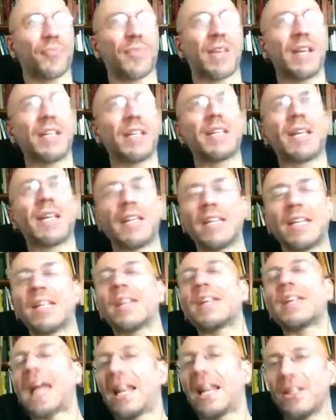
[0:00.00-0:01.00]
in
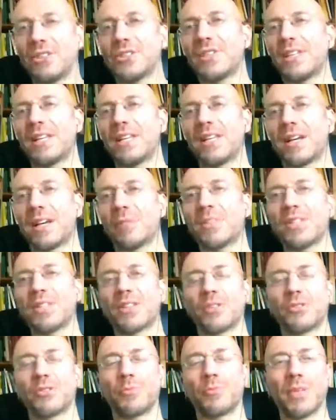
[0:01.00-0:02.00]
analogy, I mean,
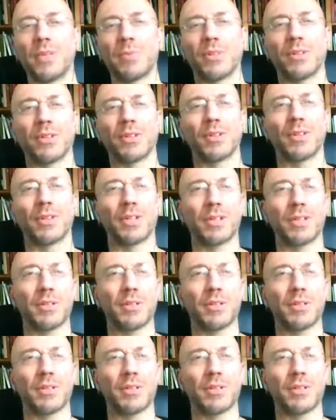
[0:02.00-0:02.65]
those people